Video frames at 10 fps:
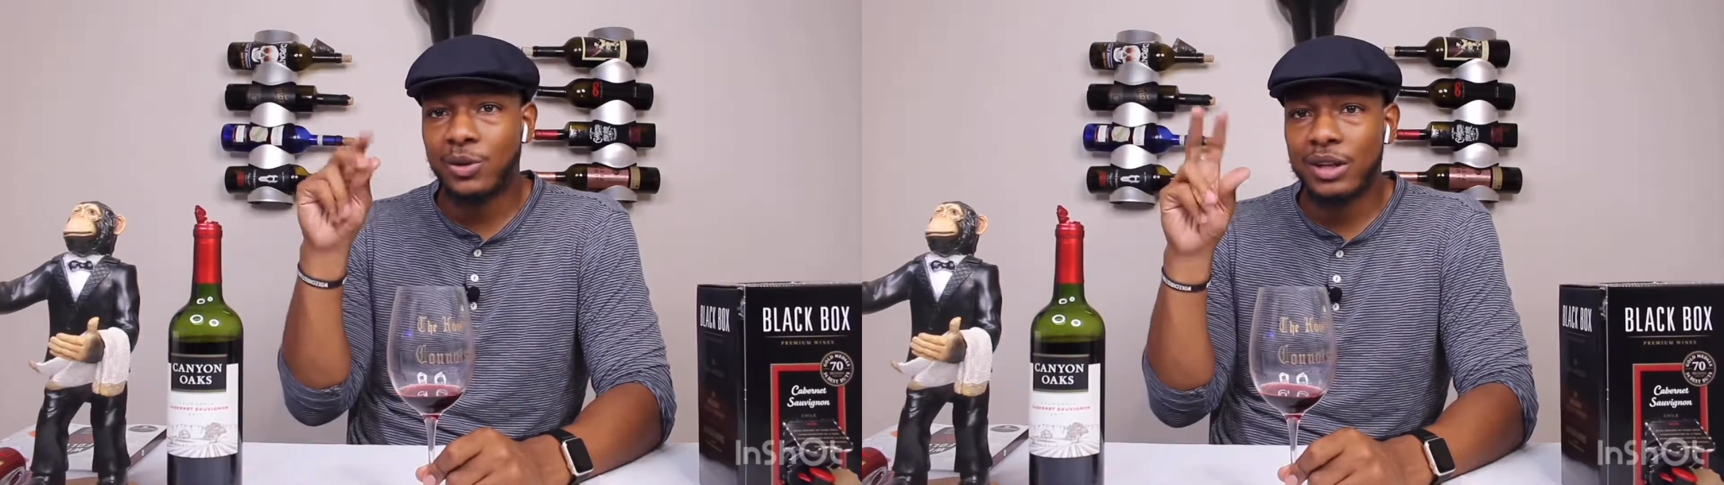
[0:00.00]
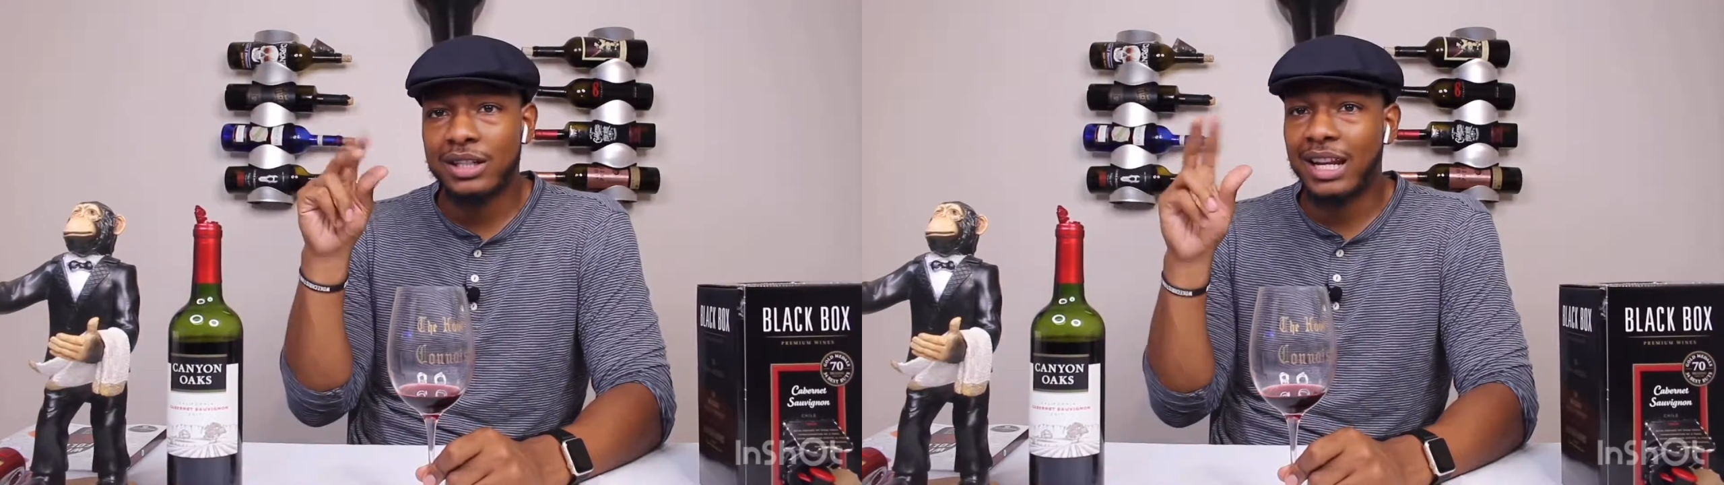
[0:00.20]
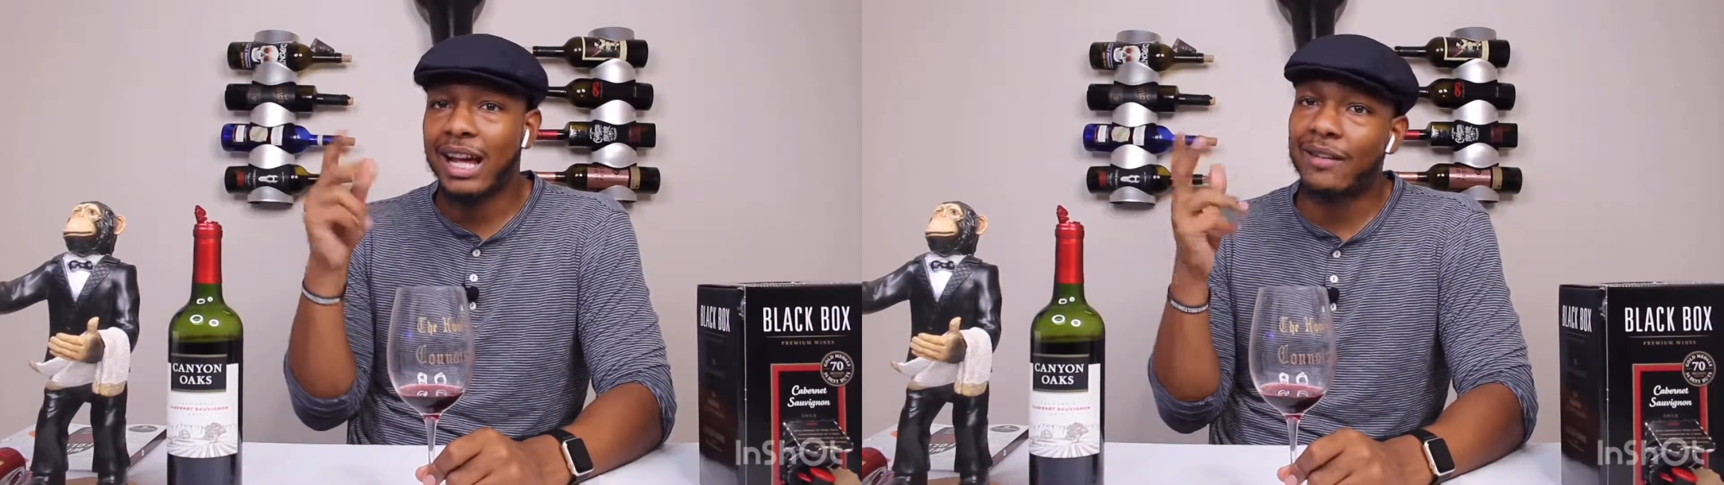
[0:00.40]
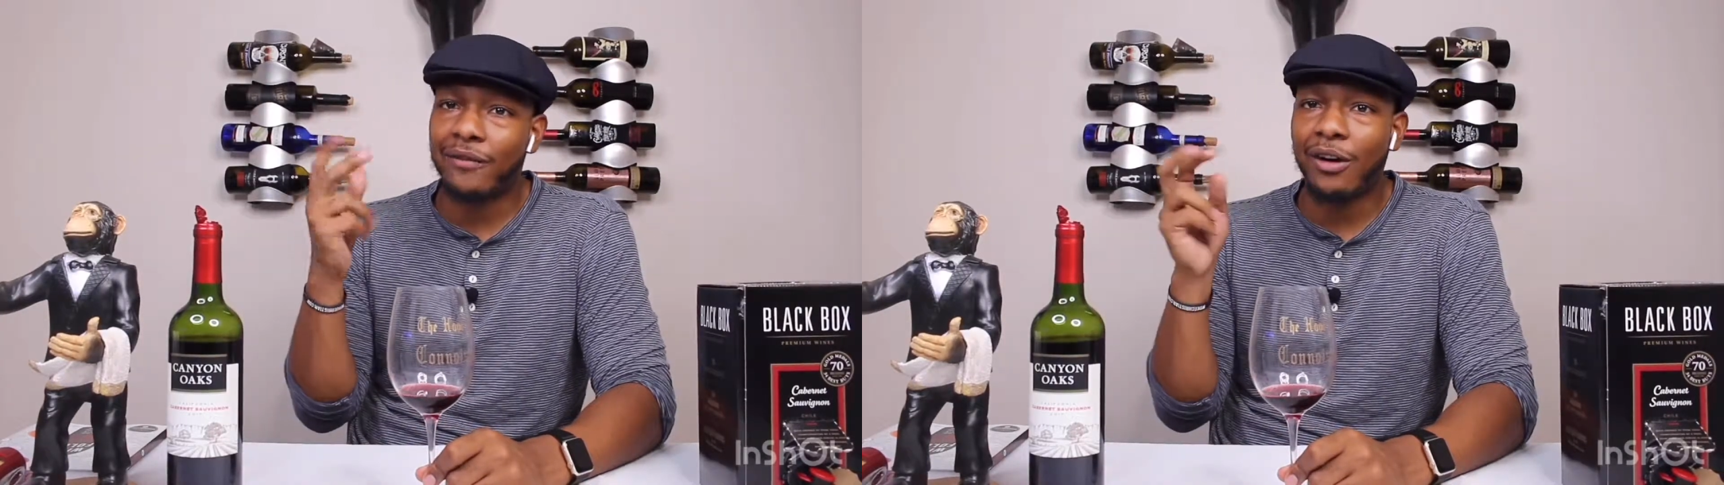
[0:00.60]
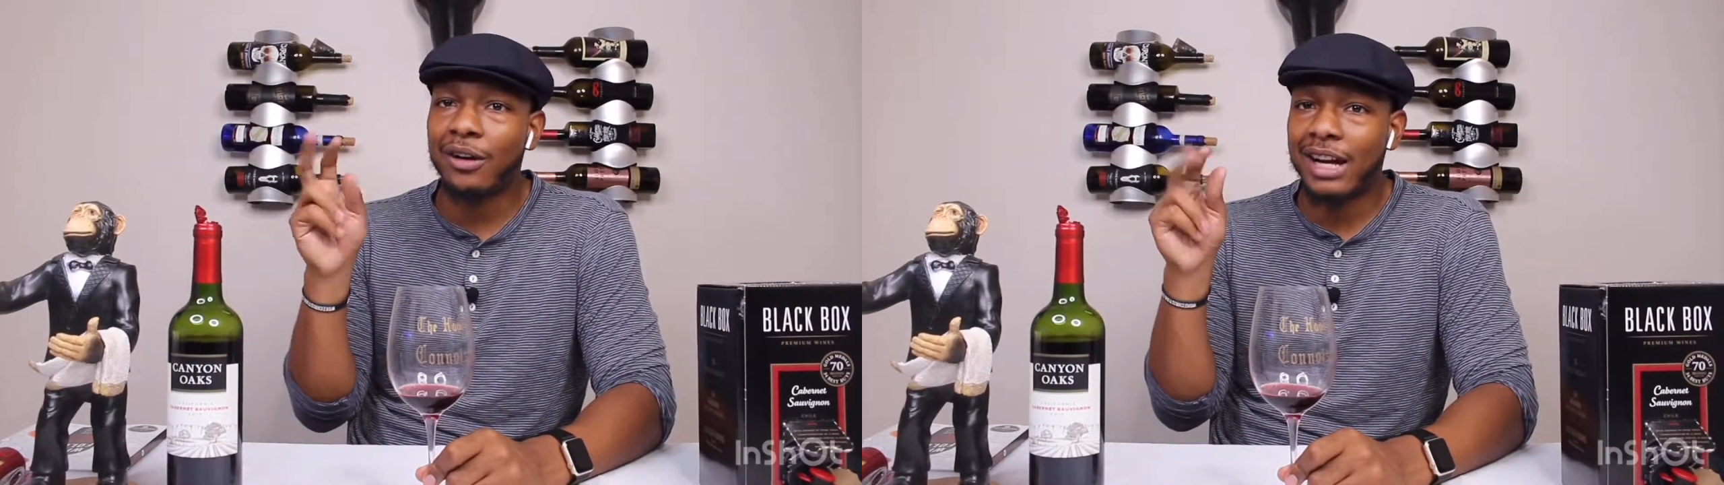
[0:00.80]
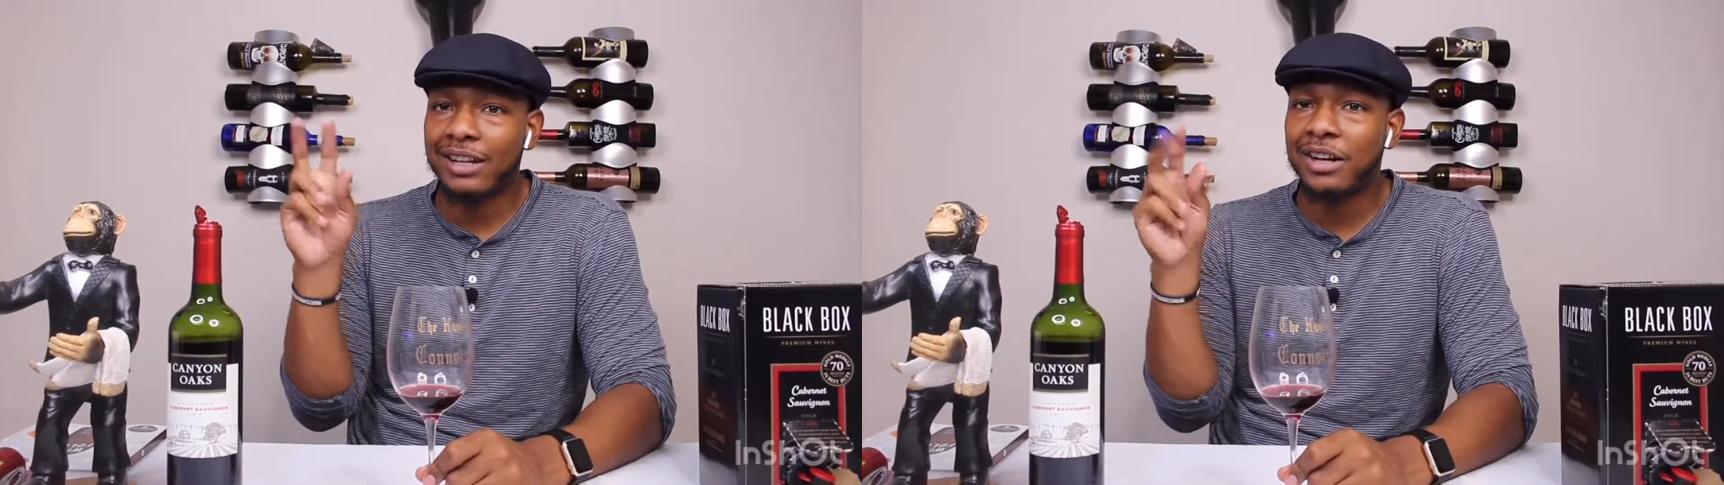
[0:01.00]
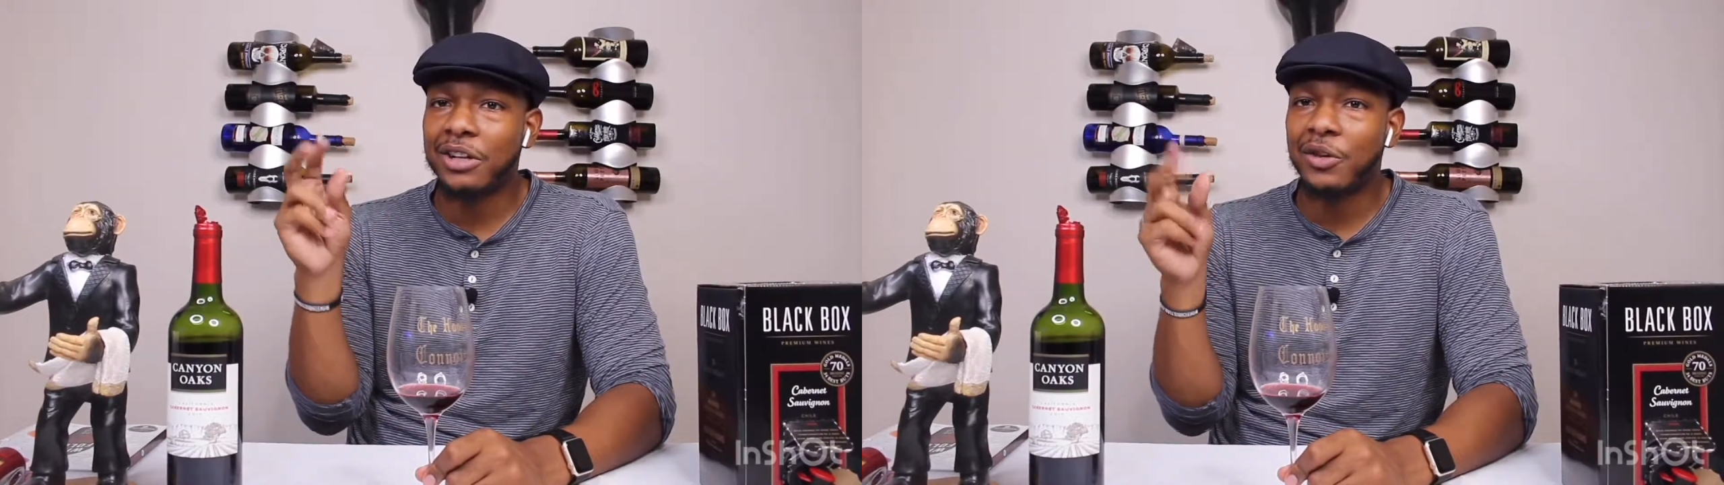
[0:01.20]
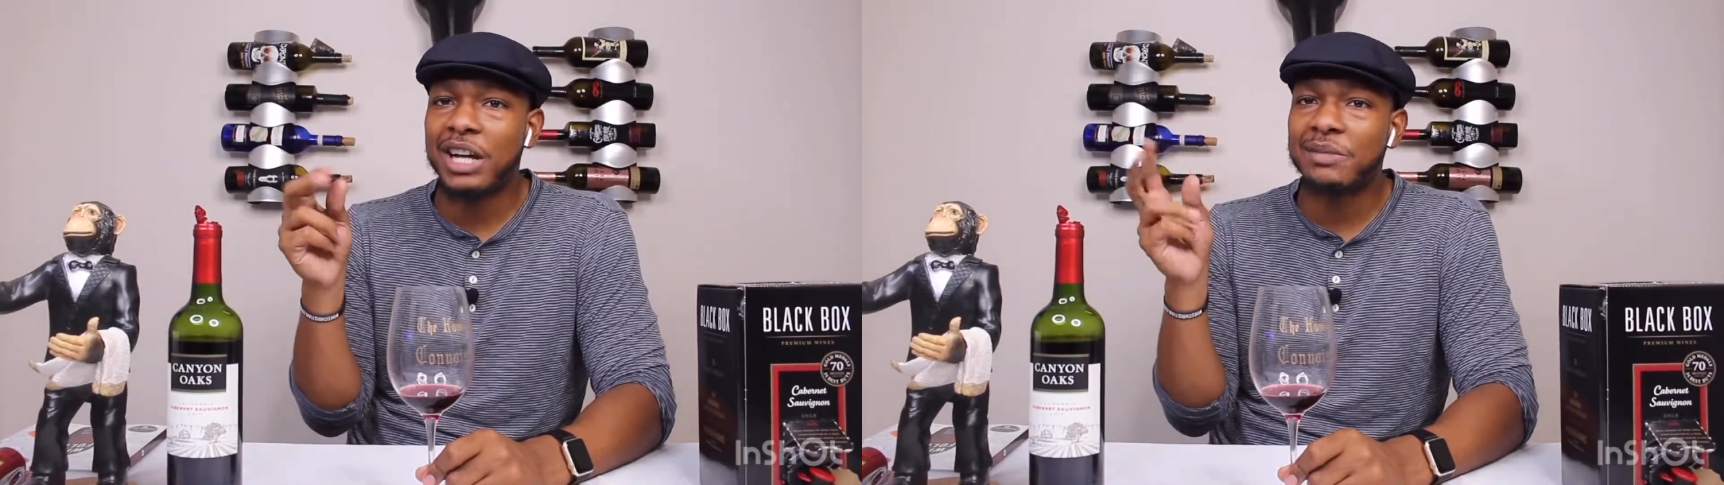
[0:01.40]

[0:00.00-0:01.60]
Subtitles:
It ain't firm like the other grapes,